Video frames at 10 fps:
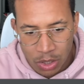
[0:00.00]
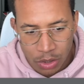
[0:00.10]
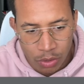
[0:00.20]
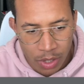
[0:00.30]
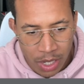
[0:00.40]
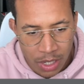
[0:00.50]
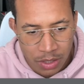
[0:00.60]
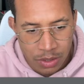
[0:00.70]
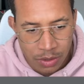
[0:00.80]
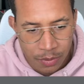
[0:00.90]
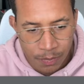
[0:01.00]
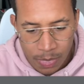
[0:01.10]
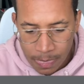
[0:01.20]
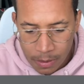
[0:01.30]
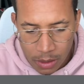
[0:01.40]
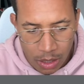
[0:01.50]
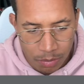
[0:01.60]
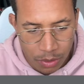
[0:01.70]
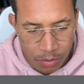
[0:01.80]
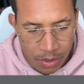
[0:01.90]
go ahead,
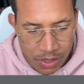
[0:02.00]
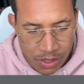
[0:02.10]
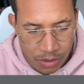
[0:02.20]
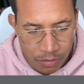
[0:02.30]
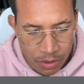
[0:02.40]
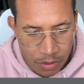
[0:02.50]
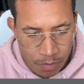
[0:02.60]
upload my CV,